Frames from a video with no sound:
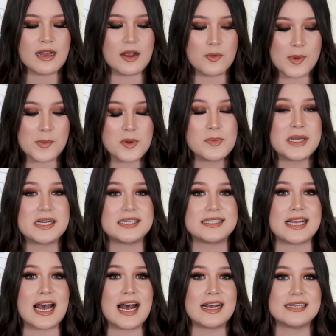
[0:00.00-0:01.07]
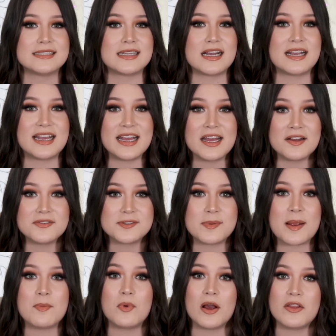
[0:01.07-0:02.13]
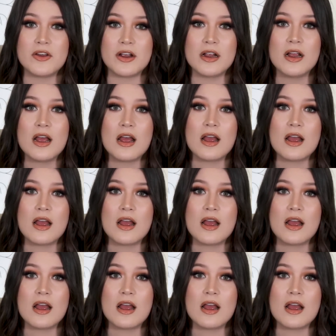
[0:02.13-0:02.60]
I remember because as a gift, my brother